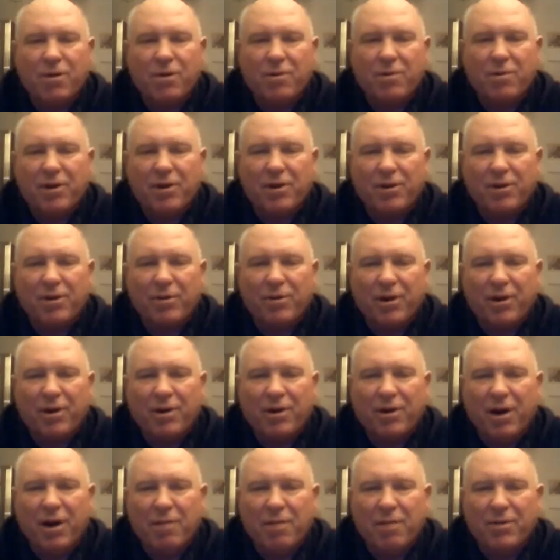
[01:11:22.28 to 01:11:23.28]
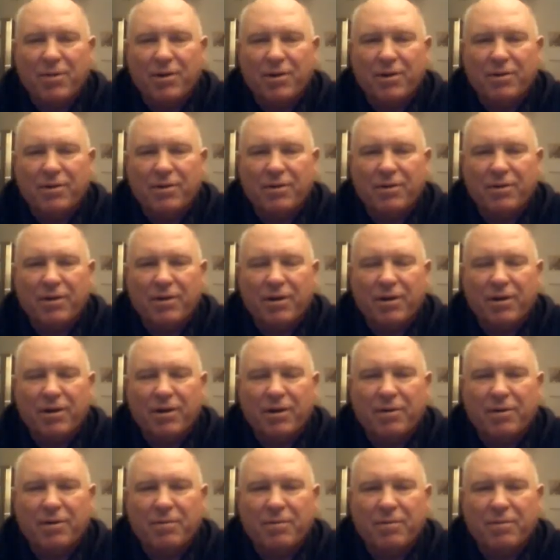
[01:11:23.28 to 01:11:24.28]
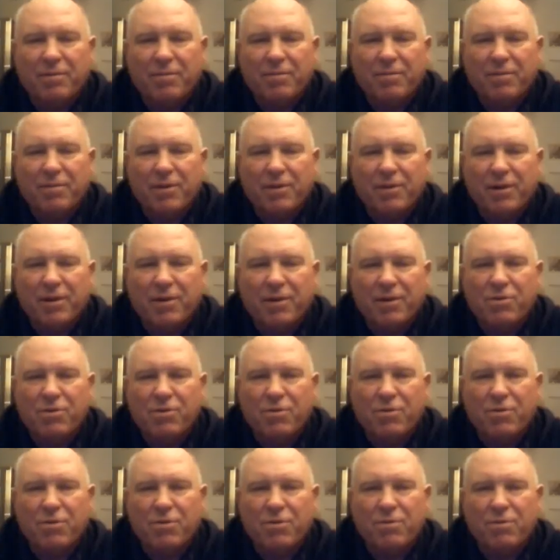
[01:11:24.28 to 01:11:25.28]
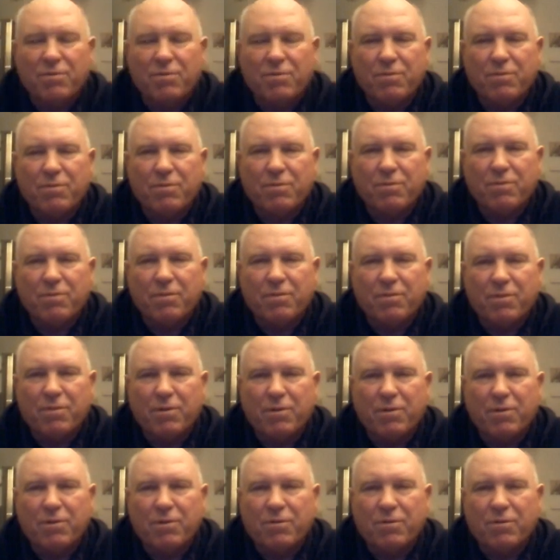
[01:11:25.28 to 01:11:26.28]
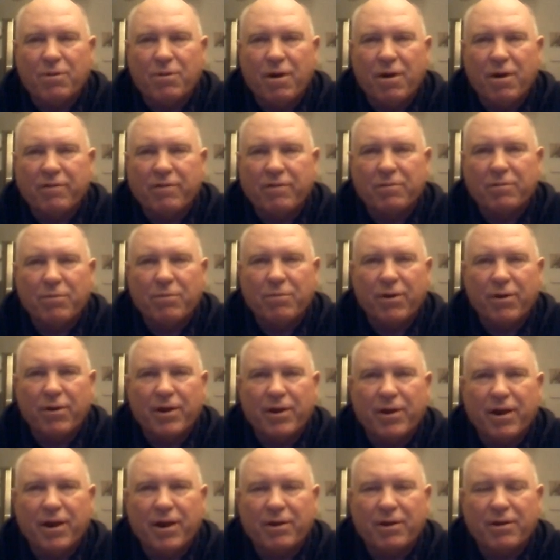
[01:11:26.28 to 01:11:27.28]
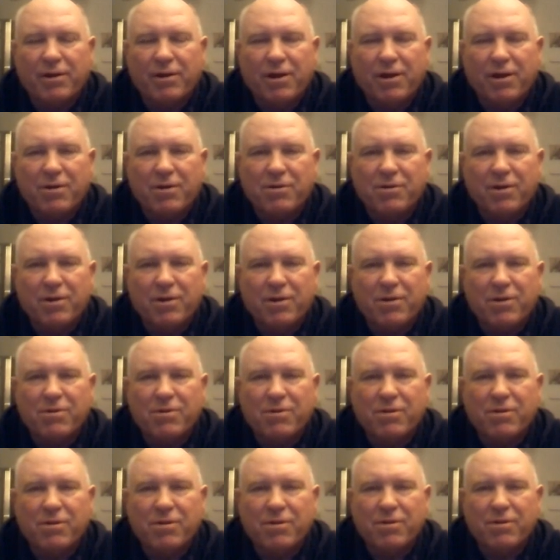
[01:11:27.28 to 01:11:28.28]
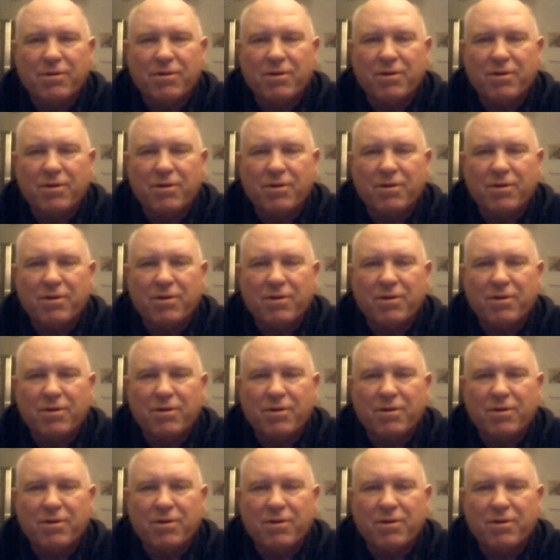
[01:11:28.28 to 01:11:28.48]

make a quick comment. As you so often point out in Constellations,